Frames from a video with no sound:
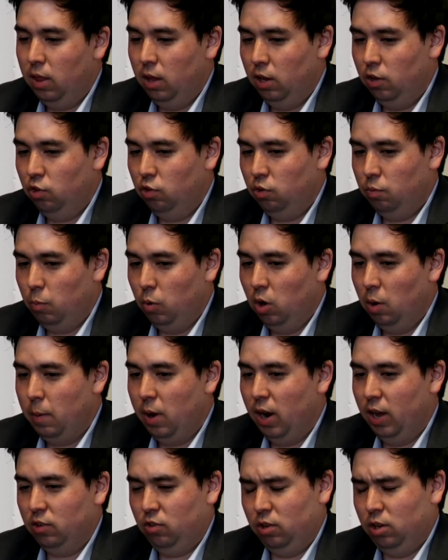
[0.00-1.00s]
think it's just more
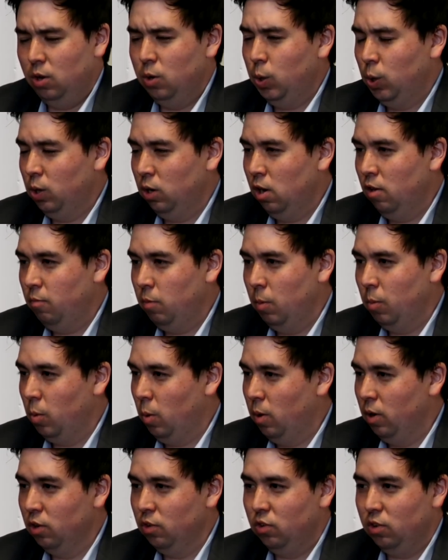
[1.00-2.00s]
about execution if
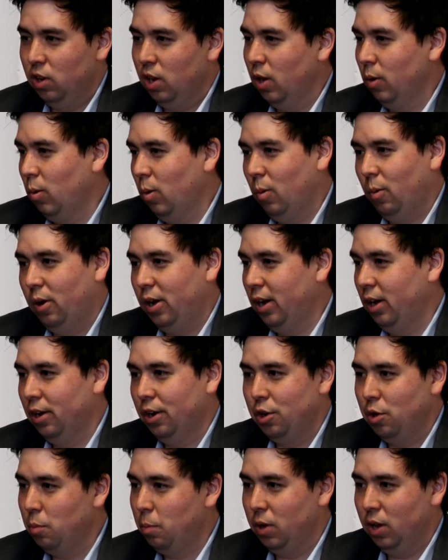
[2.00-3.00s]
people want to say, well, why
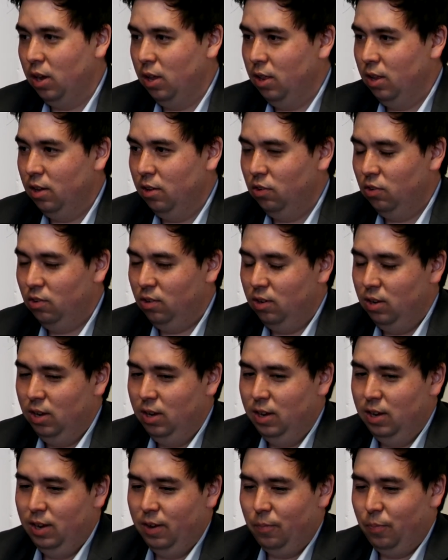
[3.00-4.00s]
are you picking this?
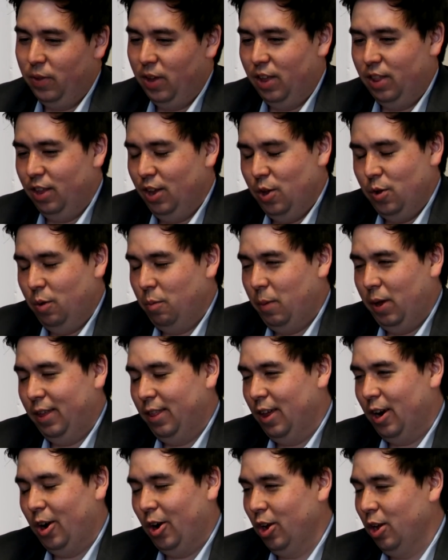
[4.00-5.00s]
I think you can make
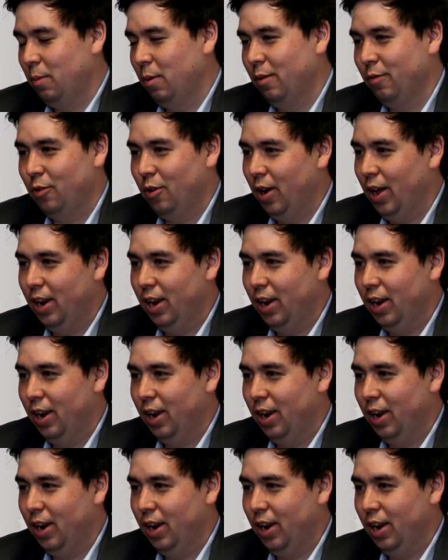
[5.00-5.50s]
that argument for